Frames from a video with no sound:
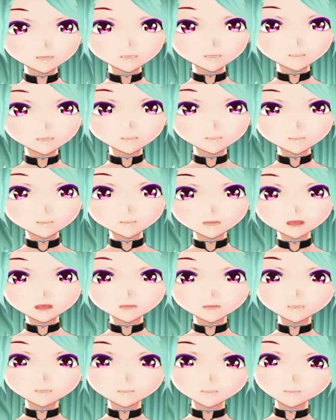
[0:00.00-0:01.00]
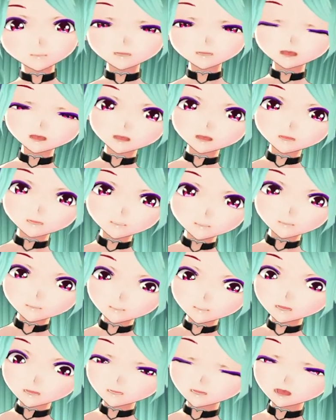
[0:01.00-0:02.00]
the individual died in a
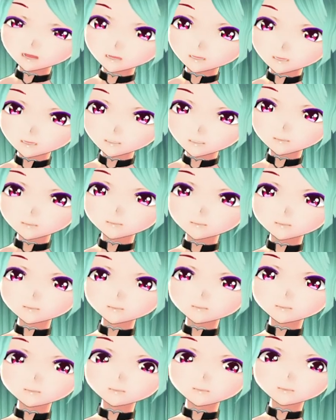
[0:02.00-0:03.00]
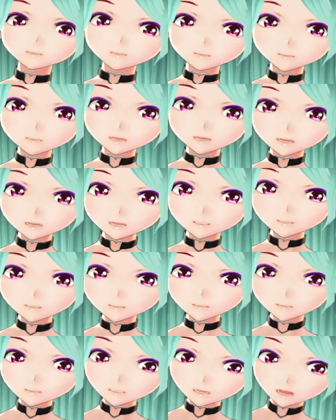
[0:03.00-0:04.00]
motorcycle accident.
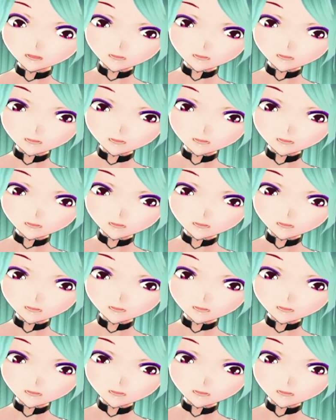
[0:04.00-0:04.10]
Was it just a